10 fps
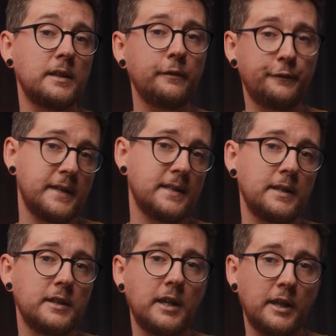the Face
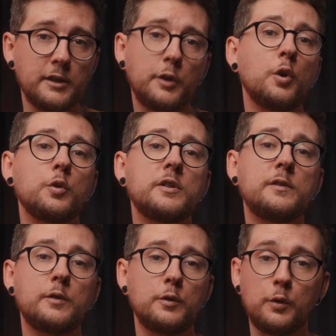ID in the notes
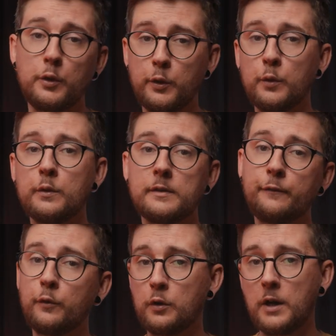to use
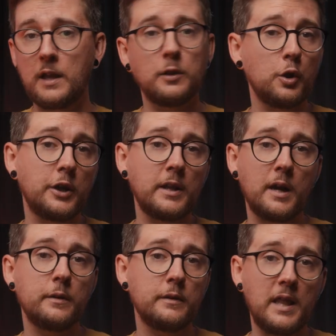for unlocking
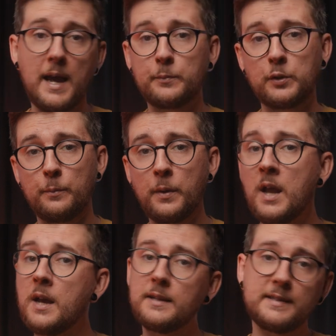our laptop
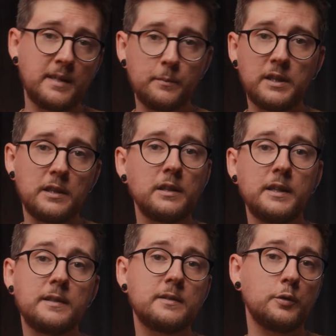
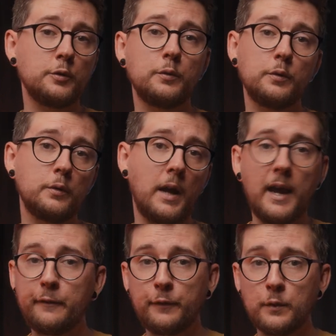similarly to
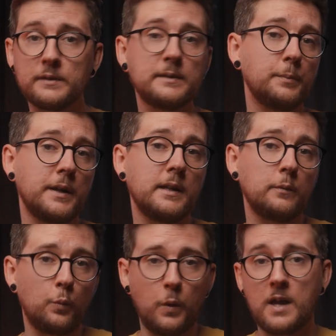iPhones,
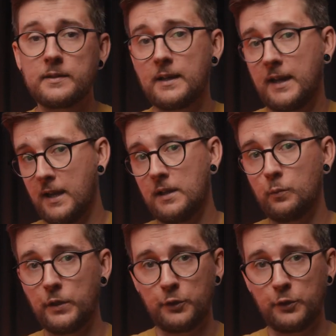but what can we